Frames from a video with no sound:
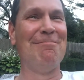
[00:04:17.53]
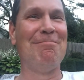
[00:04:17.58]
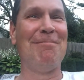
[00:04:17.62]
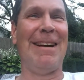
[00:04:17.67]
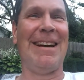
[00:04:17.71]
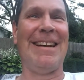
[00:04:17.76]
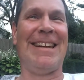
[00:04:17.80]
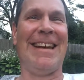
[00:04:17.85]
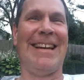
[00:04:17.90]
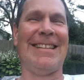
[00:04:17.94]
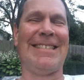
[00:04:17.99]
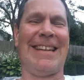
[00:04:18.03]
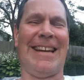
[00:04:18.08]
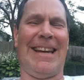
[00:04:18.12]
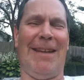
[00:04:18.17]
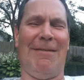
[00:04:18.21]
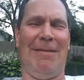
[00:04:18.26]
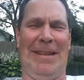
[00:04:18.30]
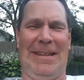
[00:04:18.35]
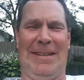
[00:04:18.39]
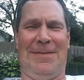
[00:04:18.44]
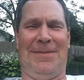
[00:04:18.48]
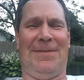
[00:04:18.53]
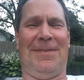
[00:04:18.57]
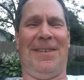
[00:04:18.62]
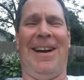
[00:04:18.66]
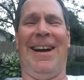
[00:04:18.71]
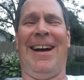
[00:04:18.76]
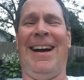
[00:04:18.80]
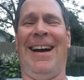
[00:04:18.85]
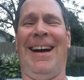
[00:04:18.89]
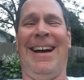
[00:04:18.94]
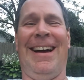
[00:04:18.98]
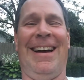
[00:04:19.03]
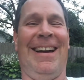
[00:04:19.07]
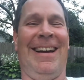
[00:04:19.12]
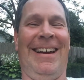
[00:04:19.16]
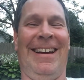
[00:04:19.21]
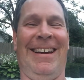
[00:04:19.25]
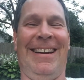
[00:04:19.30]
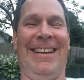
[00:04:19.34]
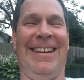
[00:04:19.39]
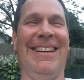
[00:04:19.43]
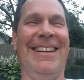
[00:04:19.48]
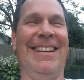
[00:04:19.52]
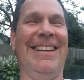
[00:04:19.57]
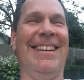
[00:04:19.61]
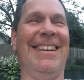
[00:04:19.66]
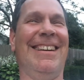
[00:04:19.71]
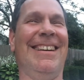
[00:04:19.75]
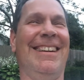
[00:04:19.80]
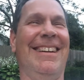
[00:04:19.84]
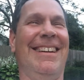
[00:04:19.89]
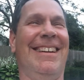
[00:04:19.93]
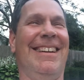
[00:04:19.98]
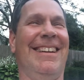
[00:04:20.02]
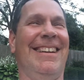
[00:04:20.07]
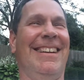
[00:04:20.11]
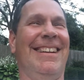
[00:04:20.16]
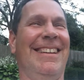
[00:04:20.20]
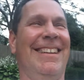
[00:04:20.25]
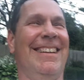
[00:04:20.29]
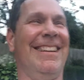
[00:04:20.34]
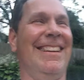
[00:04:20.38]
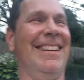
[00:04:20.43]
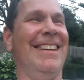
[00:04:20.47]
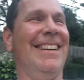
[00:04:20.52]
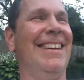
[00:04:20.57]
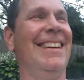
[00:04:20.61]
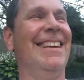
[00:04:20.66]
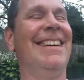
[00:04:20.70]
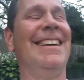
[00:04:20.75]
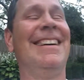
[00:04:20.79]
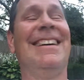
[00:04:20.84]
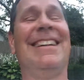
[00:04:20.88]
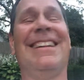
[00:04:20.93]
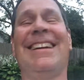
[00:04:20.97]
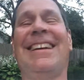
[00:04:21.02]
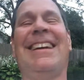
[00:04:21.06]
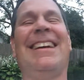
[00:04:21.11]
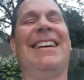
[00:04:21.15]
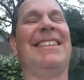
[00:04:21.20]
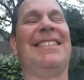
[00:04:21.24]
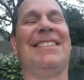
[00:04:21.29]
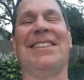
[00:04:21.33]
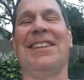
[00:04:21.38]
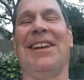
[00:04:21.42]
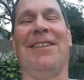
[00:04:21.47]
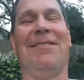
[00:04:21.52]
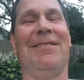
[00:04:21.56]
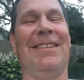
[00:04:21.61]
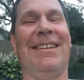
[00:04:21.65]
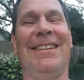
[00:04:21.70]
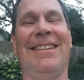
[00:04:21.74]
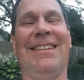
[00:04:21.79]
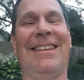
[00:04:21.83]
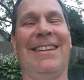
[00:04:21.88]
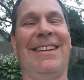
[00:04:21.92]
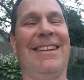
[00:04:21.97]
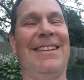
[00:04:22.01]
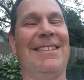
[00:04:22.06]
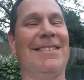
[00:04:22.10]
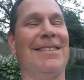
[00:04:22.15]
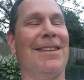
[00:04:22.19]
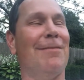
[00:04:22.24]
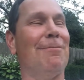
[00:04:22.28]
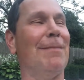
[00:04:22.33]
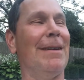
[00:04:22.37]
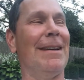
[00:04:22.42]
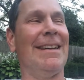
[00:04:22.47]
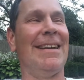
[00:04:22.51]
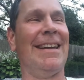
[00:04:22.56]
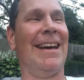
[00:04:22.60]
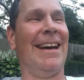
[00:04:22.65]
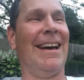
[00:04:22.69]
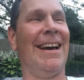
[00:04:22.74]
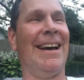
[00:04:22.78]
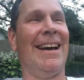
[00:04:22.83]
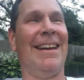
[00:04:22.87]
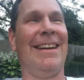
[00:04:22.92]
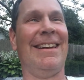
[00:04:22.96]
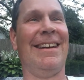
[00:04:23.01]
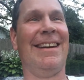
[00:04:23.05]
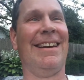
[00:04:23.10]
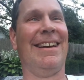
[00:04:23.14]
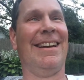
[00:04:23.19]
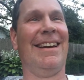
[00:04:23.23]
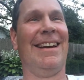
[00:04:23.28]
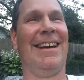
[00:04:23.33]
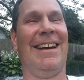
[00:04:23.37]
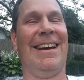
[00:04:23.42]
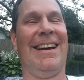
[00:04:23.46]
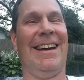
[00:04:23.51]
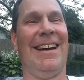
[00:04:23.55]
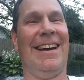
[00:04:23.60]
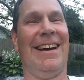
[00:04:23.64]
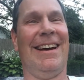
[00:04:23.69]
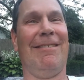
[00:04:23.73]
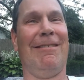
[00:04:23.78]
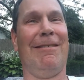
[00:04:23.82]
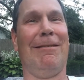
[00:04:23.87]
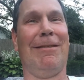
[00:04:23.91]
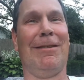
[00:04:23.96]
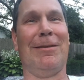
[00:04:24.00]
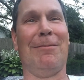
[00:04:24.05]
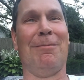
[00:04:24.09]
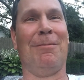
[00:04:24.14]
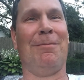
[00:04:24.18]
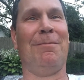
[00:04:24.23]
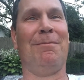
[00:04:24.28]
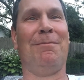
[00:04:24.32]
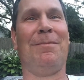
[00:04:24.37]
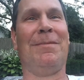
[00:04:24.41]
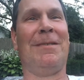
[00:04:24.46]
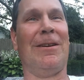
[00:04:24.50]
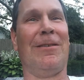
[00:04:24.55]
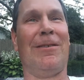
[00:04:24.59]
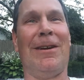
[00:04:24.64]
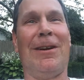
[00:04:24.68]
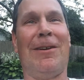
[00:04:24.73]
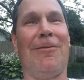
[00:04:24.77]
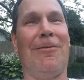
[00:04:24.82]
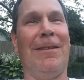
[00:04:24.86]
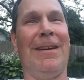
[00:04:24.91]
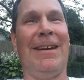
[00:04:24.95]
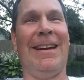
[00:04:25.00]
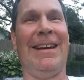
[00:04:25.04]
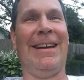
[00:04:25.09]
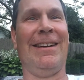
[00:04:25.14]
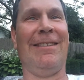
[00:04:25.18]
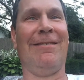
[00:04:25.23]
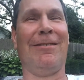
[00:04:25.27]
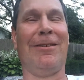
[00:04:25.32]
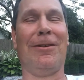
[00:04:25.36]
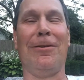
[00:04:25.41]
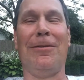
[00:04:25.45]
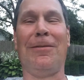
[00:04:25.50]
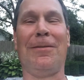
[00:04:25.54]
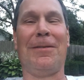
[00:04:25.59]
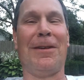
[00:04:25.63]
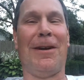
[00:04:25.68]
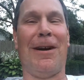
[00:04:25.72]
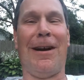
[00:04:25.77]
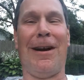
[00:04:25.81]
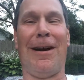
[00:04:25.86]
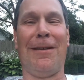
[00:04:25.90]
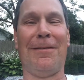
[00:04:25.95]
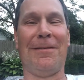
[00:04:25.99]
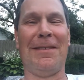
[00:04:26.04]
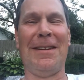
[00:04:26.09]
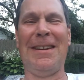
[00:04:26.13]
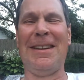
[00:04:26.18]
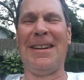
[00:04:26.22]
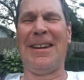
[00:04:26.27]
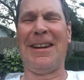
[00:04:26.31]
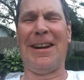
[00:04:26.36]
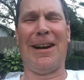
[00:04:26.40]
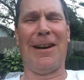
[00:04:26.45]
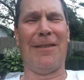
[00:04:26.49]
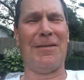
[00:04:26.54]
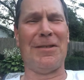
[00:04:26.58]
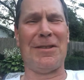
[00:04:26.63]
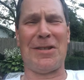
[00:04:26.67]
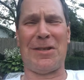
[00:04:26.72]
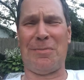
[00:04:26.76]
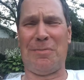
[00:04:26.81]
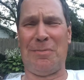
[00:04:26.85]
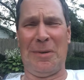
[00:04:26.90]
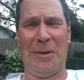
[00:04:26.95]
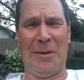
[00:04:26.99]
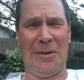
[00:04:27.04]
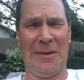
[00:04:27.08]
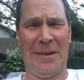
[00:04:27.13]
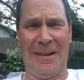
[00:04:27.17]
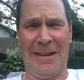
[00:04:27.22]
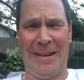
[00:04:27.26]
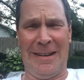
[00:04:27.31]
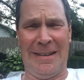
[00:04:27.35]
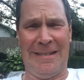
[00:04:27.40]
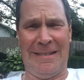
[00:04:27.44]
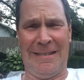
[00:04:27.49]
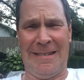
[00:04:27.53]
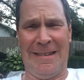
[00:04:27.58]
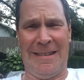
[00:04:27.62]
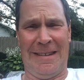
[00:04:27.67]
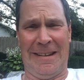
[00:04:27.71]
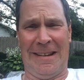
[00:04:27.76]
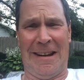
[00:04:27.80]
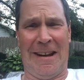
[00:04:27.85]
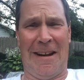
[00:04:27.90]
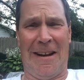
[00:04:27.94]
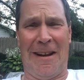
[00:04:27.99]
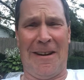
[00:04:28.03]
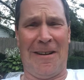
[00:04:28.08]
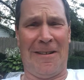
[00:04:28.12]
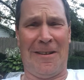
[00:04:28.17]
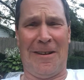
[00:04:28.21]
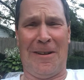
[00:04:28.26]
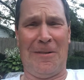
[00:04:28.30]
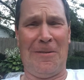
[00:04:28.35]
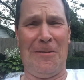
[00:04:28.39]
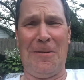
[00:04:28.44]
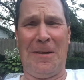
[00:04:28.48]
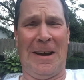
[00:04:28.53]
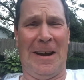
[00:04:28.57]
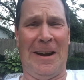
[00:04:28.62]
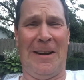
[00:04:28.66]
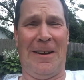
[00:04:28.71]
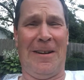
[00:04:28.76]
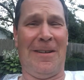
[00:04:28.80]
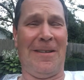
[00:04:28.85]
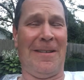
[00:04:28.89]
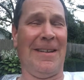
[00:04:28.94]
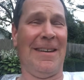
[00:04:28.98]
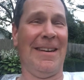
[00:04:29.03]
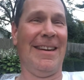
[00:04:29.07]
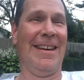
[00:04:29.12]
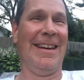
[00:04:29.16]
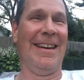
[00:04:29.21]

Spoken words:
My dad's like, "Everything's fine." The kids loved it. The kids loved my dad. We went to Dairy Queen, goofed off, didn't care if he spilled in the car at all. Who cared?